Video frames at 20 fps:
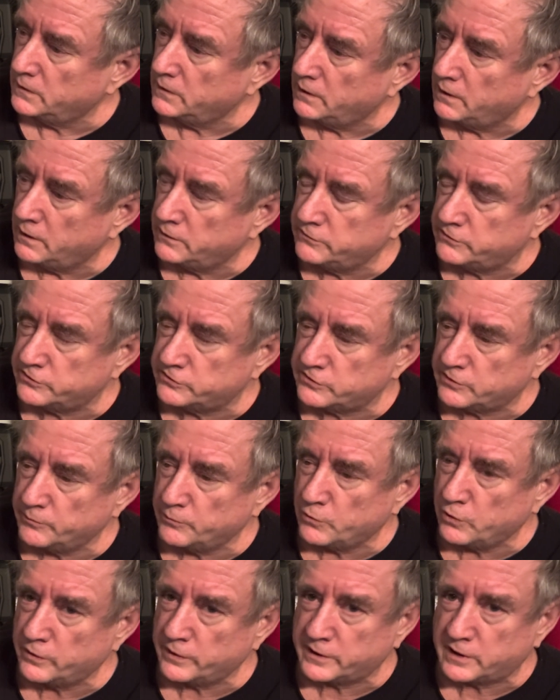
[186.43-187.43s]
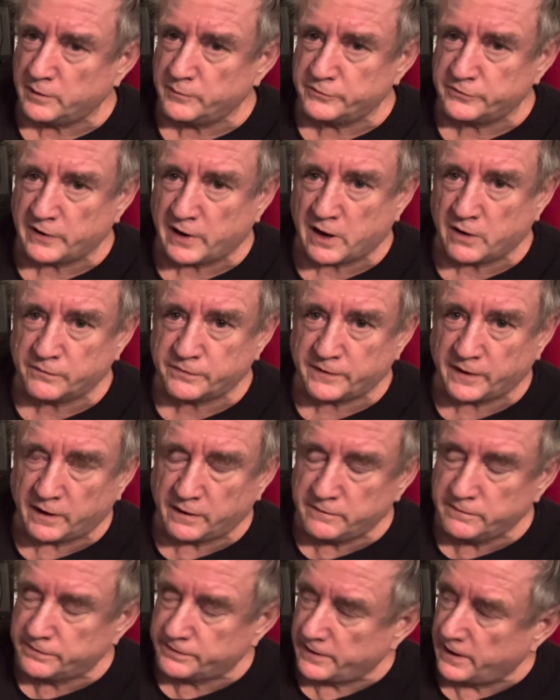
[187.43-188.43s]
And just the more that comes out,
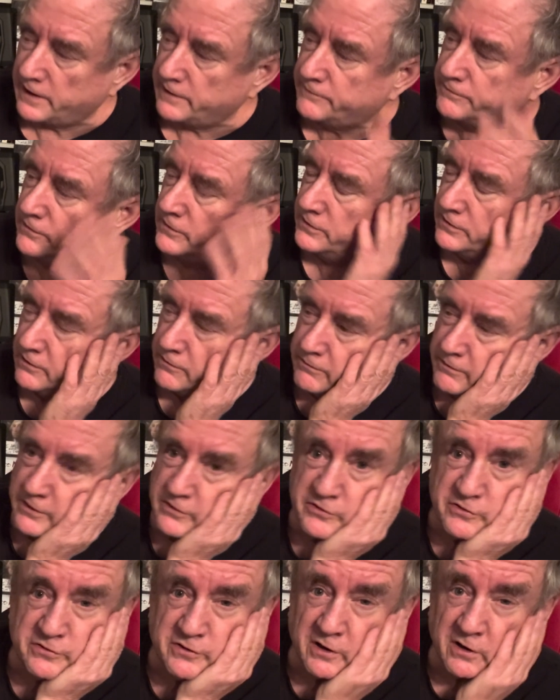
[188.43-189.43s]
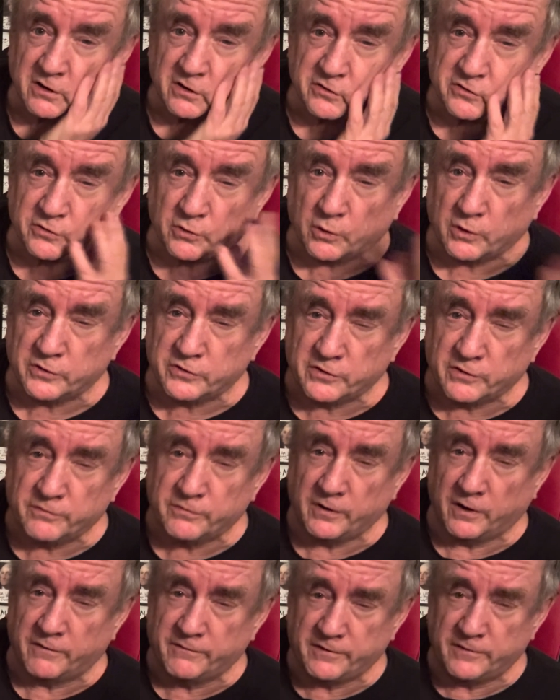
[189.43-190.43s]
that thankfully there is still a source
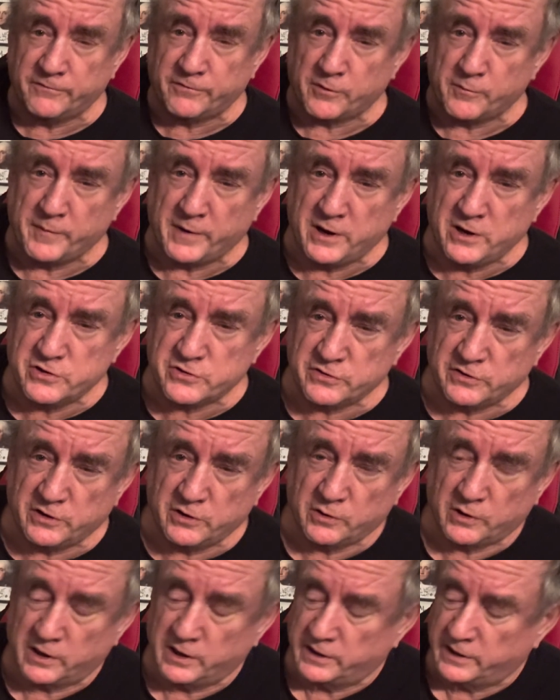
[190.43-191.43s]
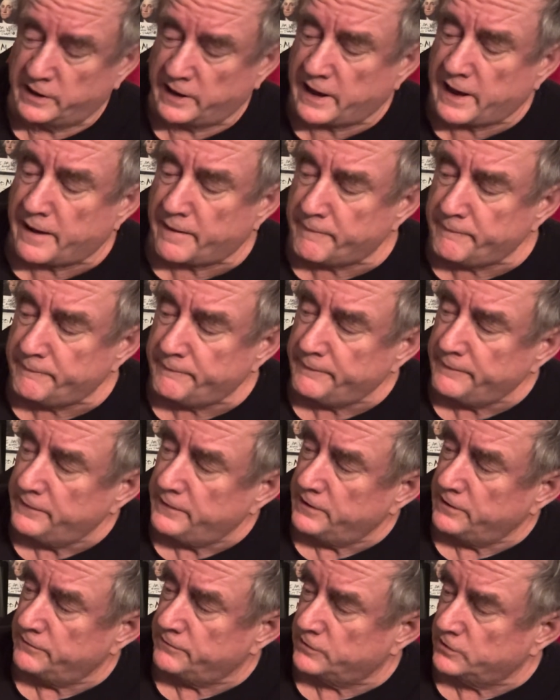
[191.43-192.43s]
of information that you can get
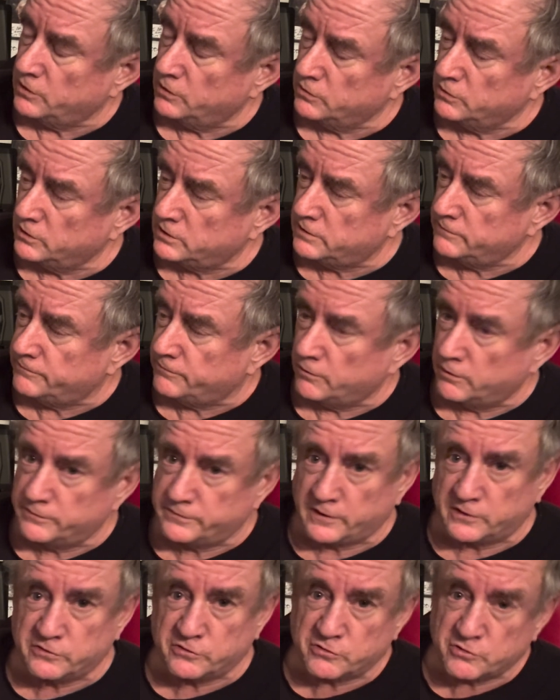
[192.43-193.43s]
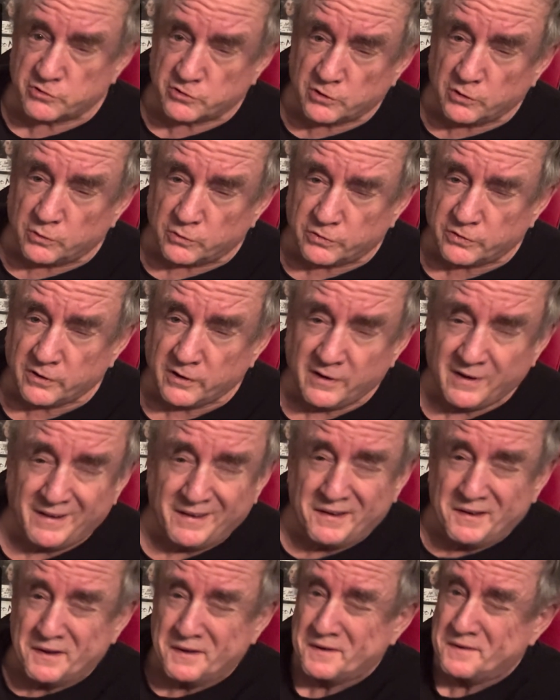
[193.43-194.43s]
if you go looking for it, that's truth.
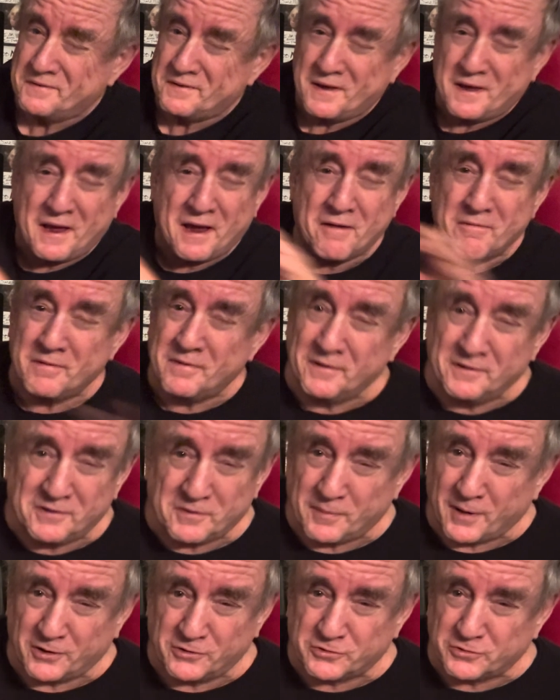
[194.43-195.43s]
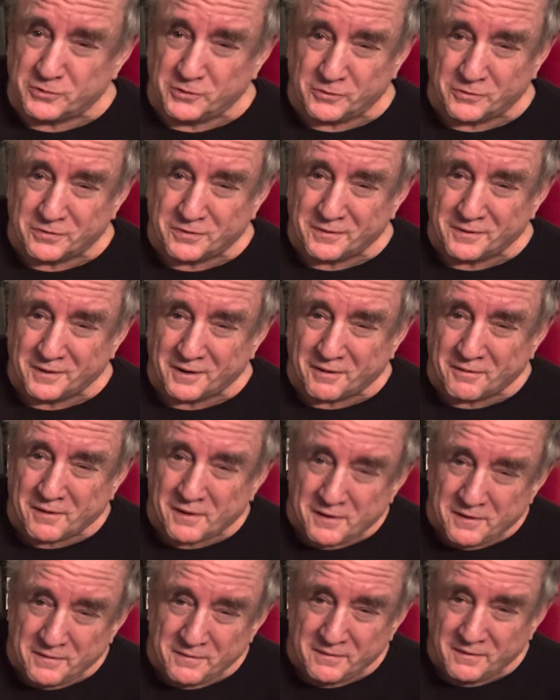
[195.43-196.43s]
Because everything's about truth, all
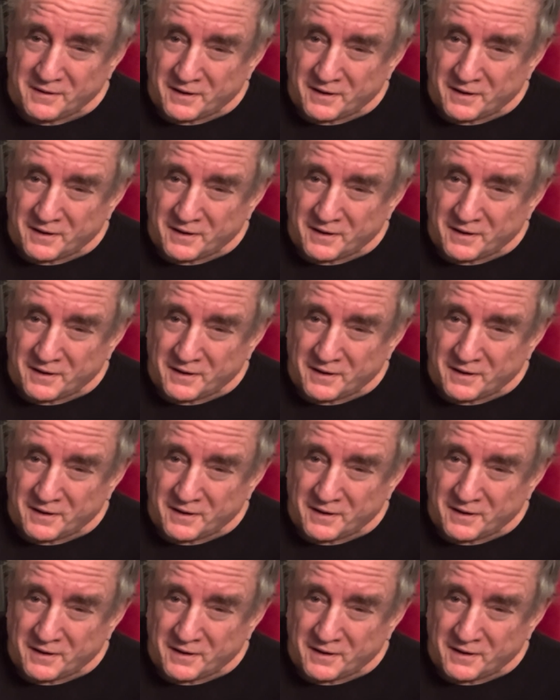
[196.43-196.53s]
right?